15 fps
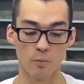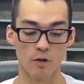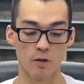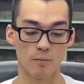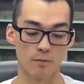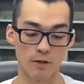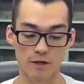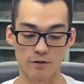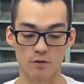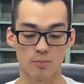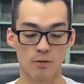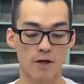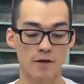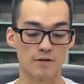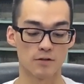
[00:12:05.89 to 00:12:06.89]
You like to
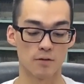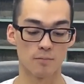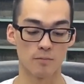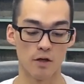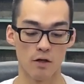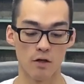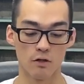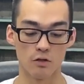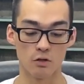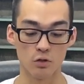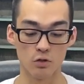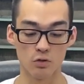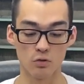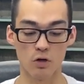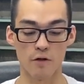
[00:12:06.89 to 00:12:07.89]
apply some
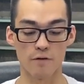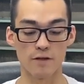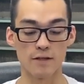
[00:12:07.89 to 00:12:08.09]
glue on